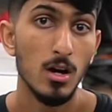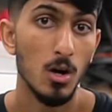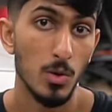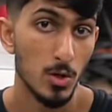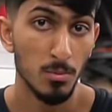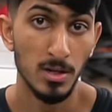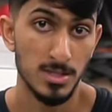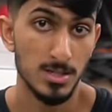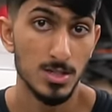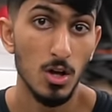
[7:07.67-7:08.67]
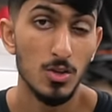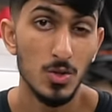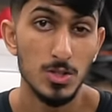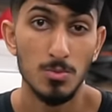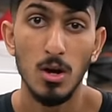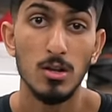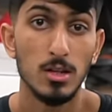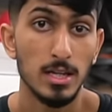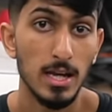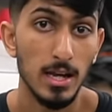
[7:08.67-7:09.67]
Uh, when you're replacing the solenoids, you're probably
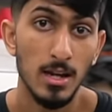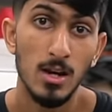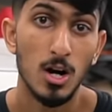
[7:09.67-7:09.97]
looking at